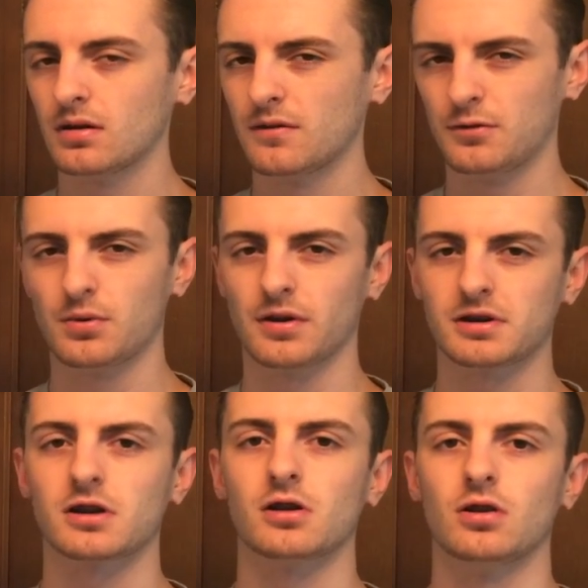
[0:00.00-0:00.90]
If you wear like
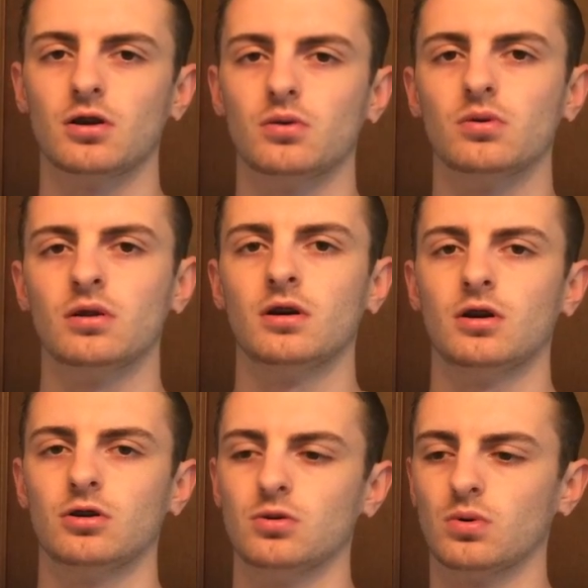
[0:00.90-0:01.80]
a cologne,
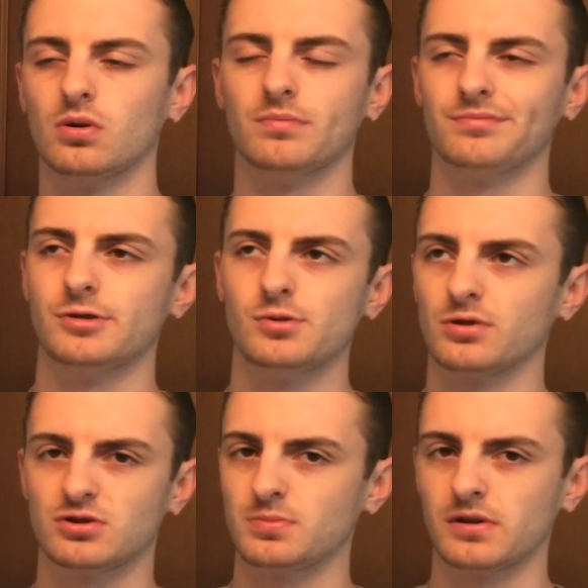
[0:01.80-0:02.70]
you
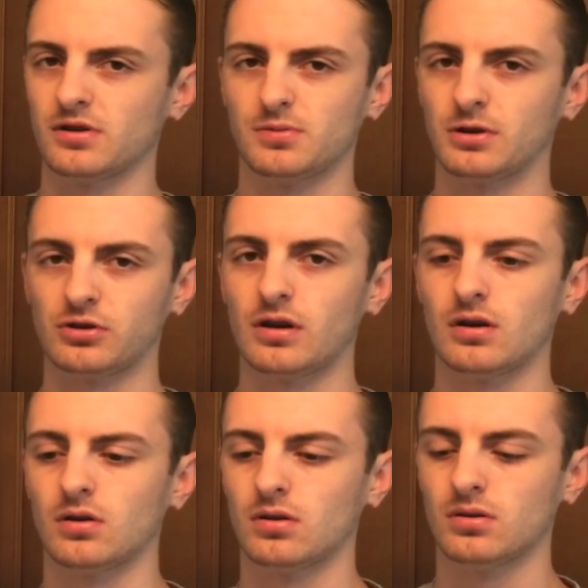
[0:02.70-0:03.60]
won't smell this much at
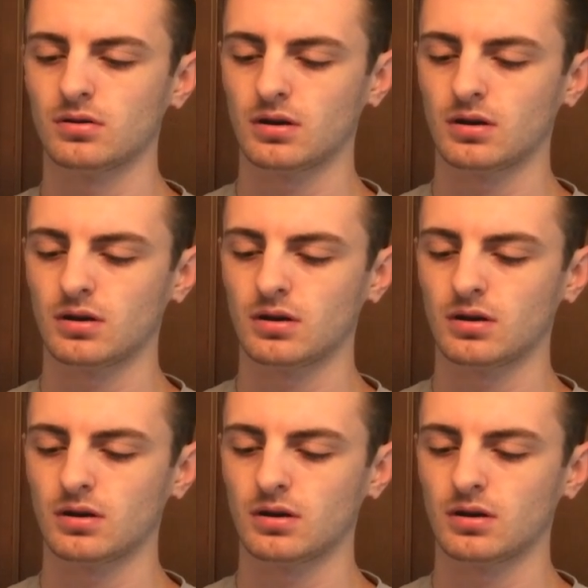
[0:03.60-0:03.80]
all.